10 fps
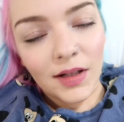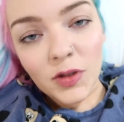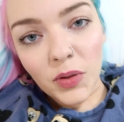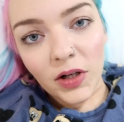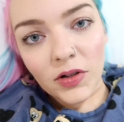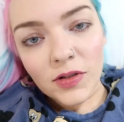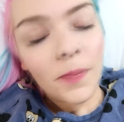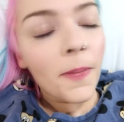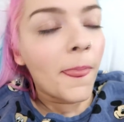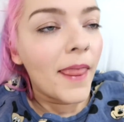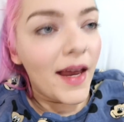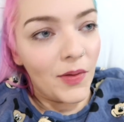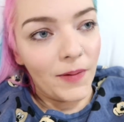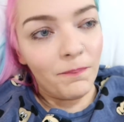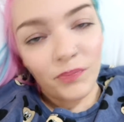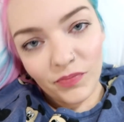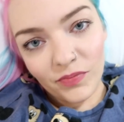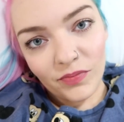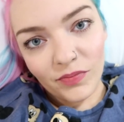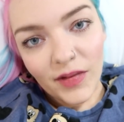That's pretty good. Anyway,
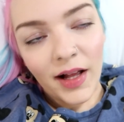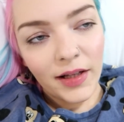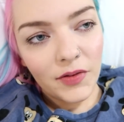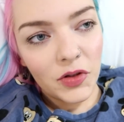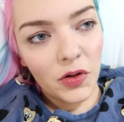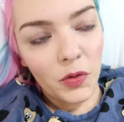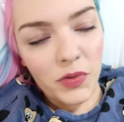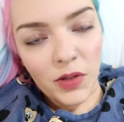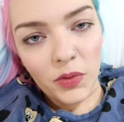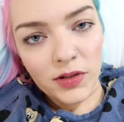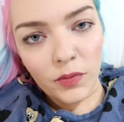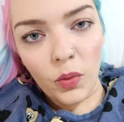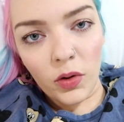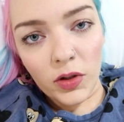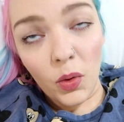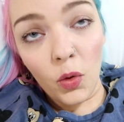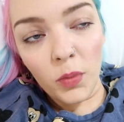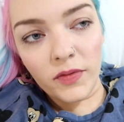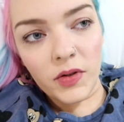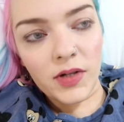I'll give you another update once I've worn it
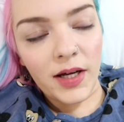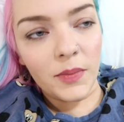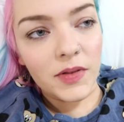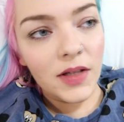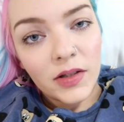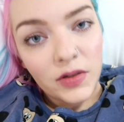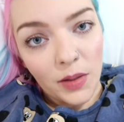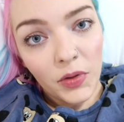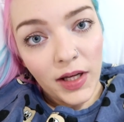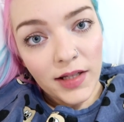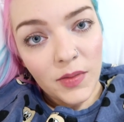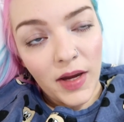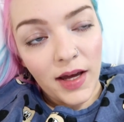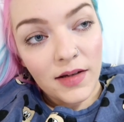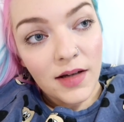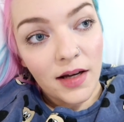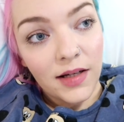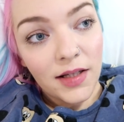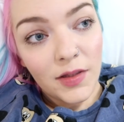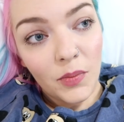home a few times. So I'm gonna get to bed,
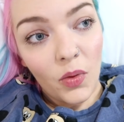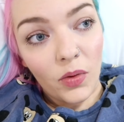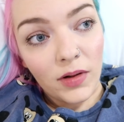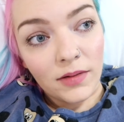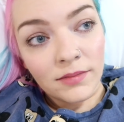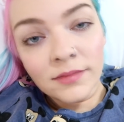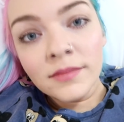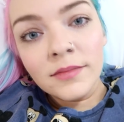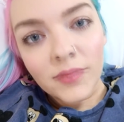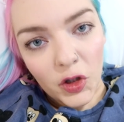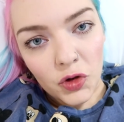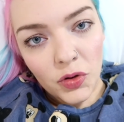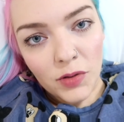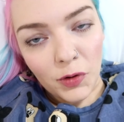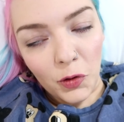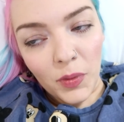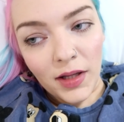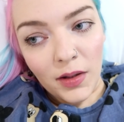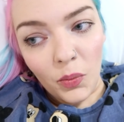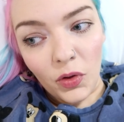and in the morning, I'll show you the room,
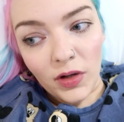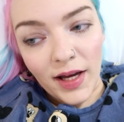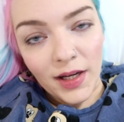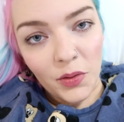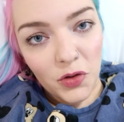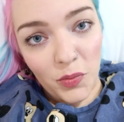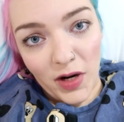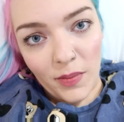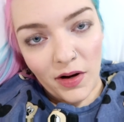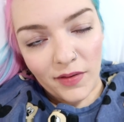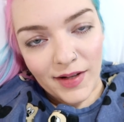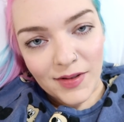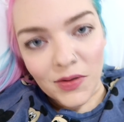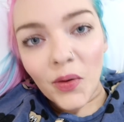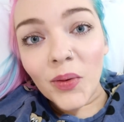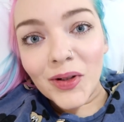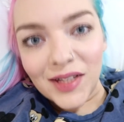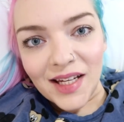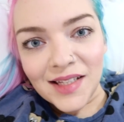and then we're gonna head out to the Primark event, so good